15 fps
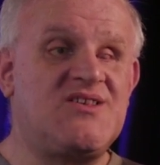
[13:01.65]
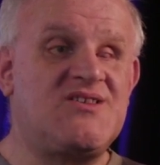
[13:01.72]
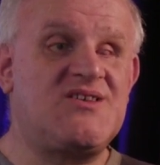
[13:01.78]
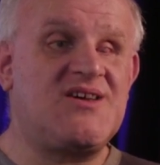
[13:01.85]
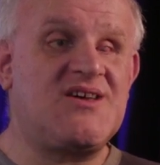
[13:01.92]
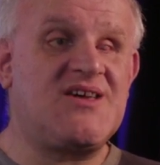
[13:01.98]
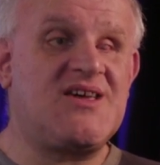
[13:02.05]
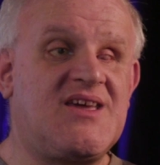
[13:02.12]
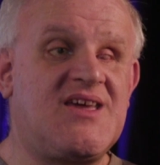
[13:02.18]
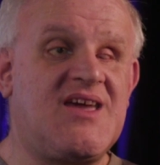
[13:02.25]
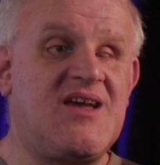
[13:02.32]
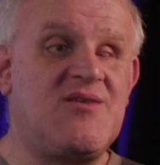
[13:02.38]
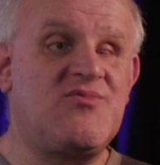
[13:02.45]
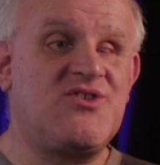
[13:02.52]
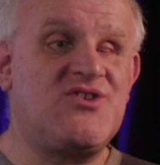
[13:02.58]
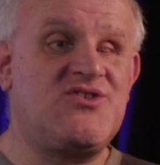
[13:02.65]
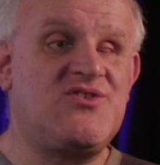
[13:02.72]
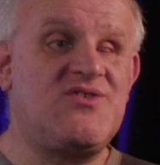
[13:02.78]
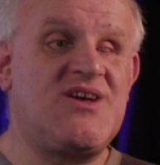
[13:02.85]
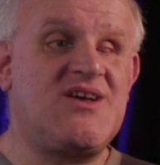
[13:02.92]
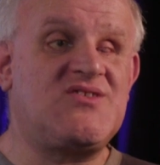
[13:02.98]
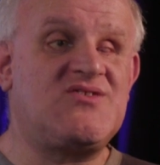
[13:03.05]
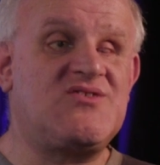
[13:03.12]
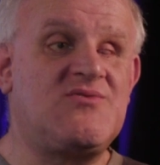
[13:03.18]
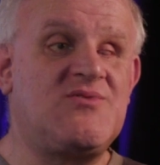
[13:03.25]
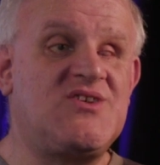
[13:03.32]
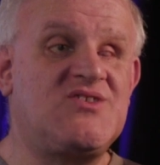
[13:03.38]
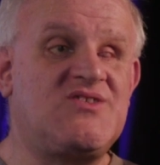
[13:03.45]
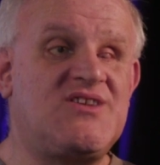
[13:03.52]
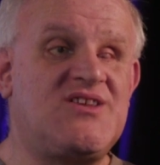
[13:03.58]
I can't really do that so
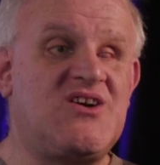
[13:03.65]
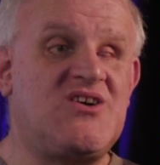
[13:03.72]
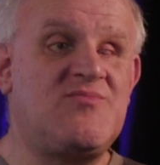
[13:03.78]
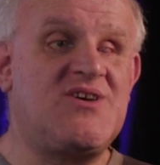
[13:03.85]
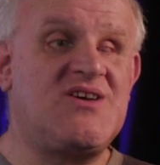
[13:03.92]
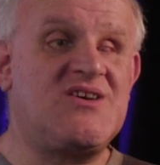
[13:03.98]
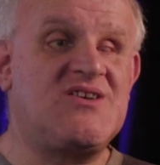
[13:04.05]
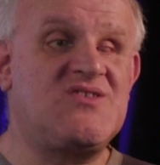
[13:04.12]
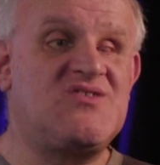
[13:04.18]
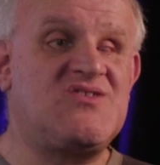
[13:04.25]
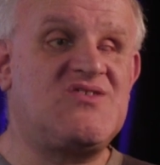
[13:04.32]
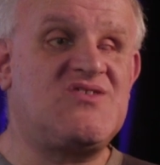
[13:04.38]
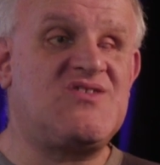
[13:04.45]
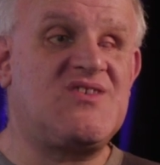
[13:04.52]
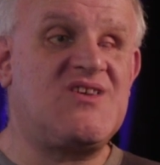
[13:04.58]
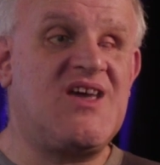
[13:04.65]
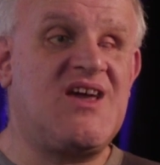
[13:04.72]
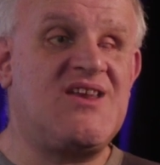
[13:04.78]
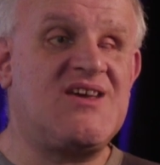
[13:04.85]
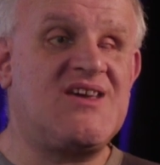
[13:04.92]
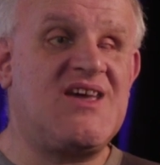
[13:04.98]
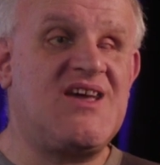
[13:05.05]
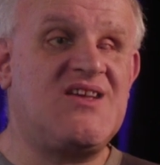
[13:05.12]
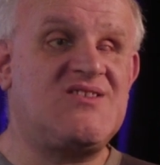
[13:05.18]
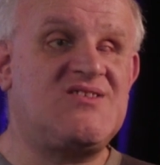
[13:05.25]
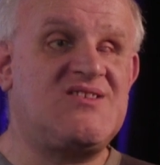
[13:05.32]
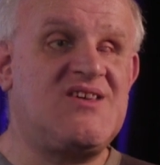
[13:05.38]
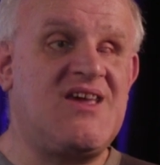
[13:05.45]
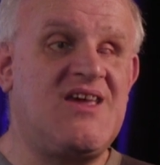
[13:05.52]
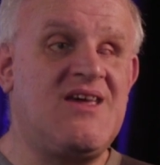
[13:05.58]
easily now because, again, I can't
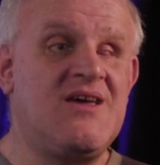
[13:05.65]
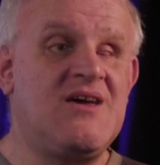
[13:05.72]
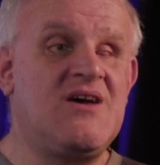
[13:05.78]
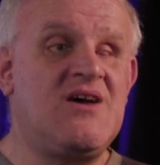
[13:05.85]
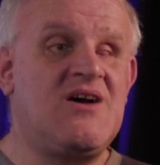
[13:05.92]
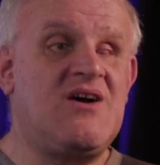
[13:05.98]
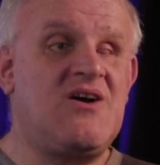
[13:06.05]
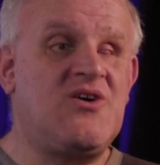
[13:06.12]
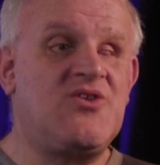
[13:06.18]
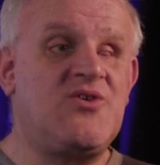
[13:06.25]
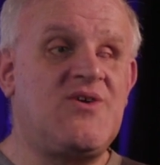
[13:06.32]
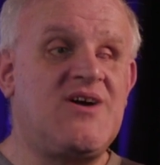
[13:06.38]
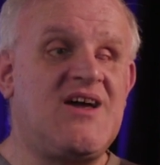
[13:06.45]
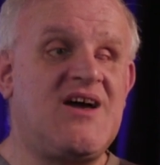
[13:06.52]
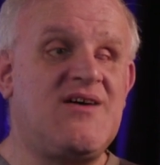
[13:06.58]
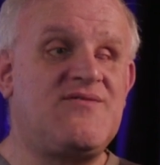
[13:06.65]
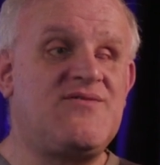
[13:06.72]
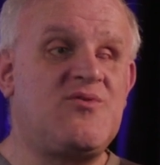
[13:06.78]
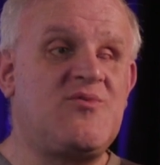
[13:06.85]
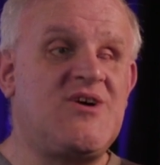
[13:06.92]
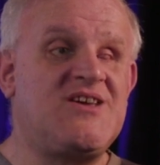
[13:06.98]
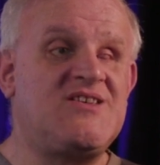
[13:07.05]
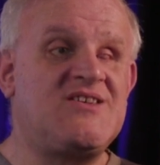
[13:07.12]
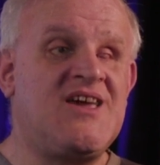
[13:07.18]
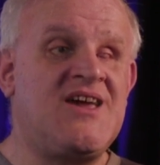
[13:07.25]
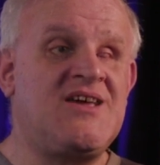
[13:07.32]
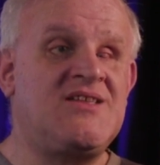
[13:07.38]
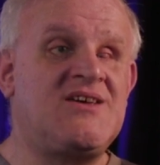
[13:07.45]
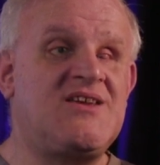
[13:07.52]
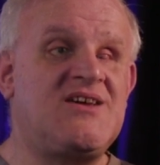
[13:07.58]
see, although I have a white
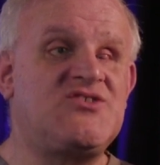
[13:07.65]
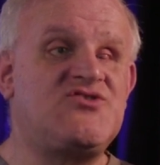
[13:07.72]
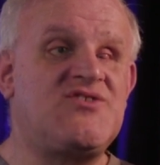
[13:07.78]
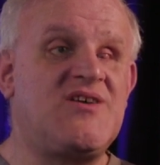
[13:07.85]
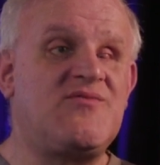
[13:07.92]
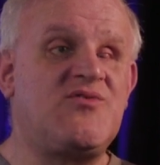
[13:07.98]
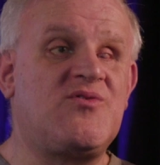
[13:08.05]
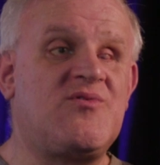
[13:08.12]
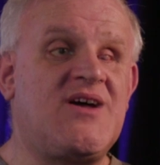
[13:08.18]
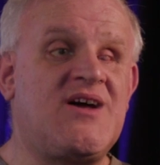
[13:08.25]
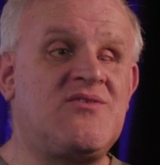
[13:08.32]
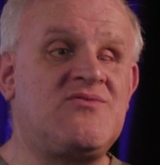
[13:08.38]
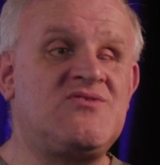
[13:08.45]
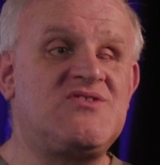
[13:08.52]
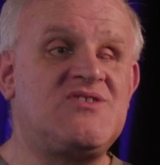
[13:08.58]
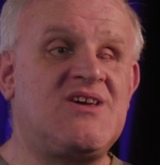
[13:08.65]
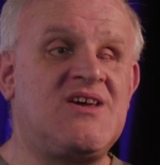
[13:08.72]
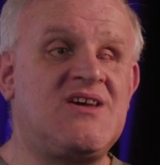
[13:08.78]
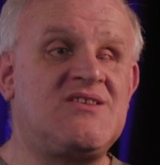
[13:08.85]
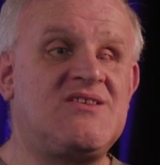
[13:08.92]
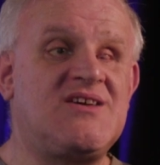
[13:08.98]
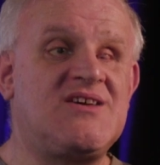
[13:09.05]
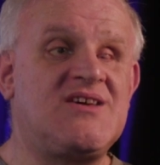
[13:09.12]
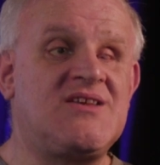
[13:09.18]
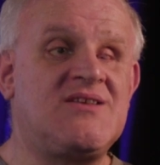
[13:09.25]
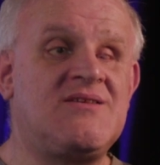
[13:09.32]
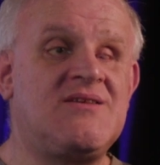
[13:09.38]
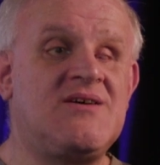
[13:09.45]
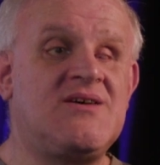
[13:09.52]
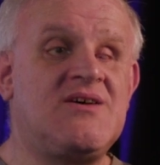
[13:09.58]
cane that I travel around, and I
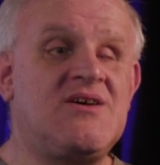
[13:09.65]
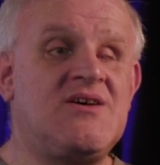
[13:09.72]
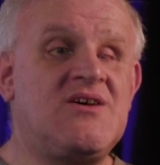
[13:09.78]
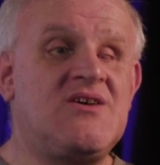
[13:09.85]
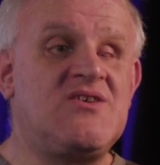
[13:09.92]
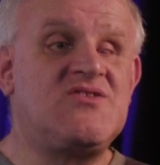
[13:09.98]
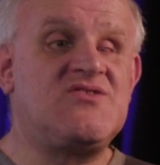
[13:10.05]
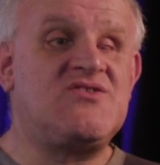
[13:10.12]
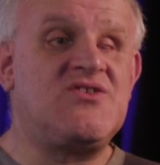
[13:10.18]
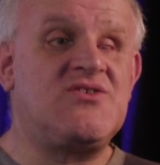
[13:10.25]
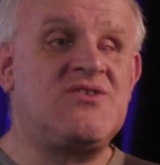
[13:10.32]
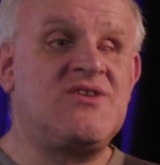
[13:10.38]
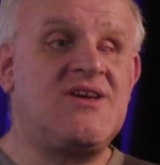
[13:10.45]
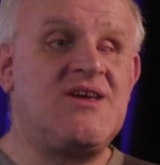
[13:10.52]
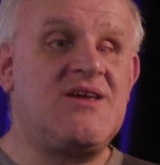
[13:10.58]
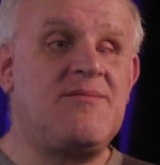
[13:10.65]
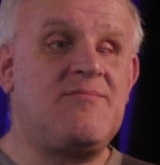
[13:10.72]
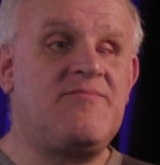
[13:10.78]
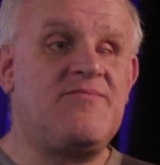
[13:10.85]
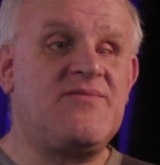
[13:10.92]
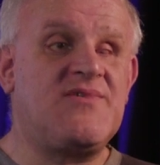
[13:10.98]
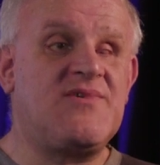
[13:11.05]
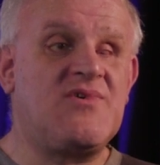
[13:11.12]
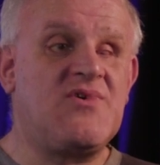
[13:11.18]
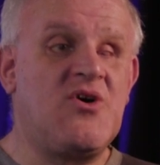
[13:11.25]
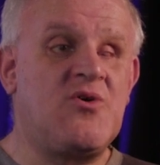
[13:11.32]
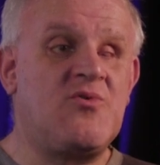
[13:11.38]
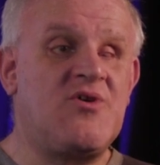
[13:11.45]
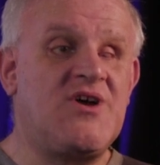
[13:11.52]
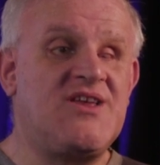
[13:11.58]
can certainly
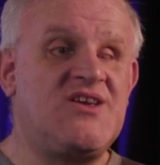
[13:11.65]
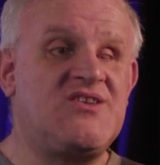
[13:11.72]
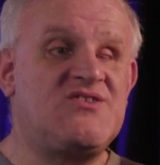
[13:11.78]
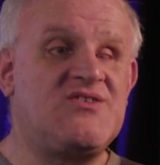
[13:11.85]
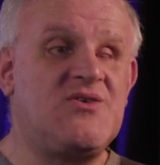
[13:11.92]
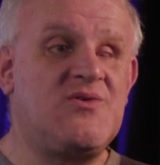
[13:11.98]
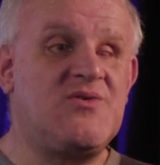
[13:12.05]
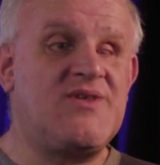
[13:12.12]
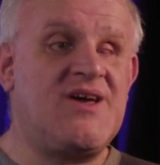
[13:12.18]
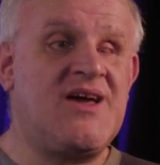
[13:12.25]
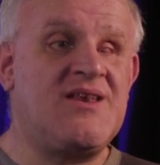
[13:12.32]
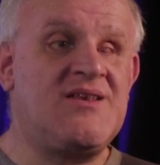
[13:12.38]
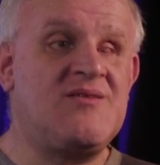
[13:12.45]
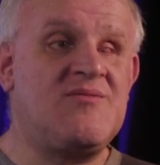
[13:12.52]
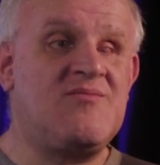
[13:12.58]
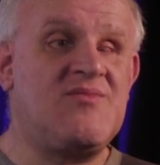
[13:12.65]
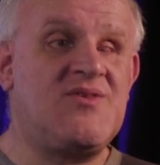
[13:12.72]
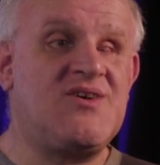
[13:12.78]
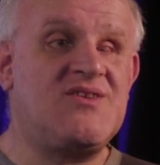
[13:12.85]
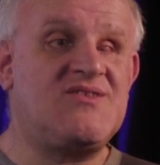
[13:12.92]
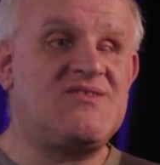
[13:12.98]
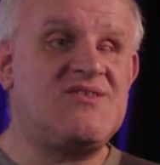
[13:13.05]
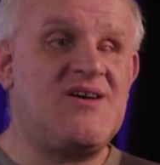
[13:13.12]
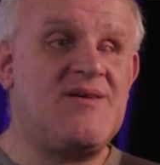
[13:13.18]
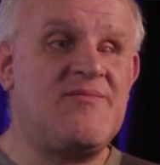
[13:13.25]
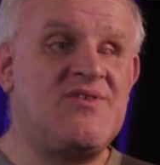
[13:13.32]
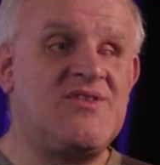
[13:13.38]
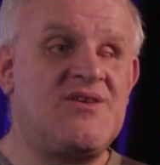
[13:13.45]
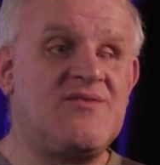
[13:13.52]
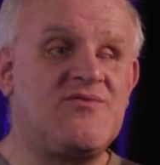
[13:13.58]
go where I need to go then. But,
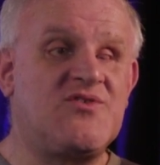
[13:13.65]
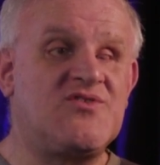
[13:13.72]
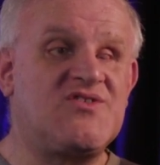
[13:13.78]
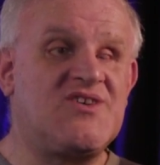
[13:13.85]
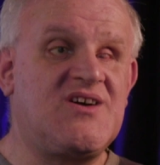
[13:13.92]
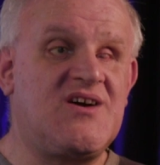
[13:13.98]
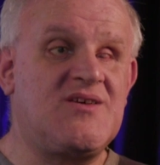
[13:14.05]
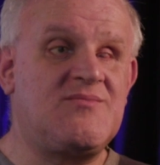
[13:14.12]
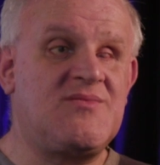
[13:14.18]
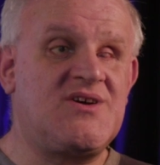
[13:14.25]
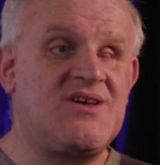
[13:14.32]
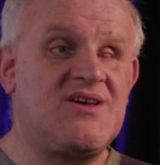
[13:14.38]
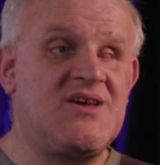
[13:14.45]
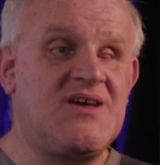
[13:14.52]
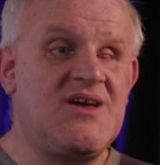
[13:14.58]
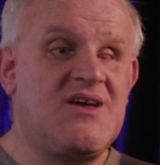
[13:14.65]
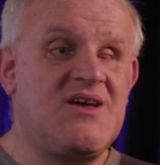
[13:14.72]
and then of course I got my